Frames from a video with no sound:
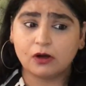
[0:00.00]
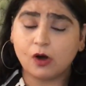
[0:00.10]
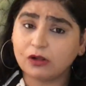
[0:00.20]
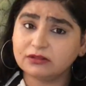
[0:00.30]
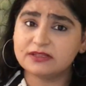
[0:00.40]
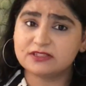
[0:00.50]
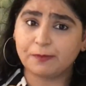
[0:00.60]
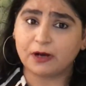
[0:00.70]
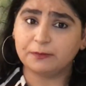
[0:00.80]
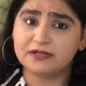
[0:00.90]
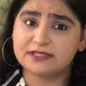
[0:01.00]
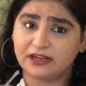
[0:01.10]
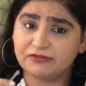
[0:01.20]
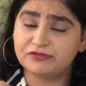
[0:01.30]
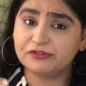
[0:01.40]
All these departments
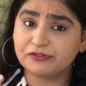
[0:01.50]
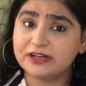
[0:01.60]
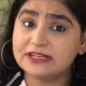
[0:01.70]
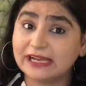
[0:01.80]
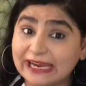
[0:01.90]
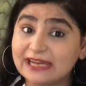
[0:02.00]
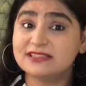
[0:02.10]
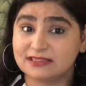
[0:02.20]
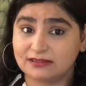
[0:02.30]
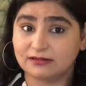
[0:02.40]
have different heads.